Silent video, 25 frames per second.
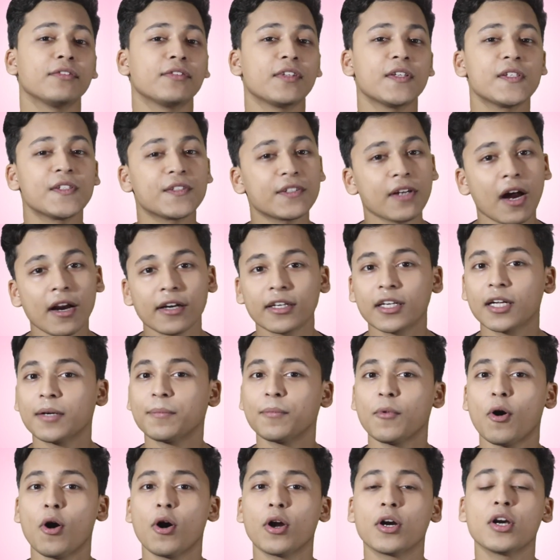the
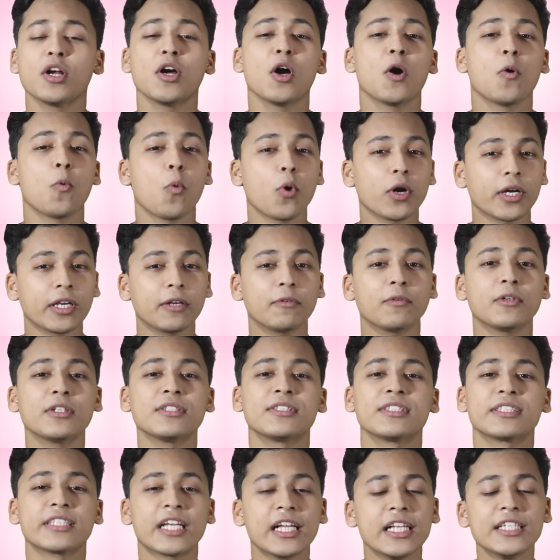startup or whatever
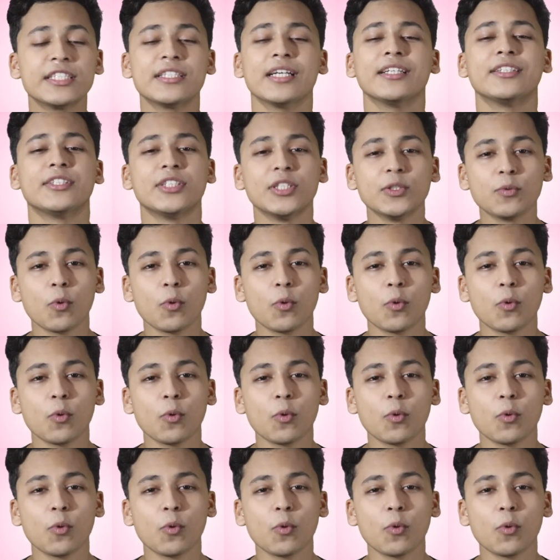skills that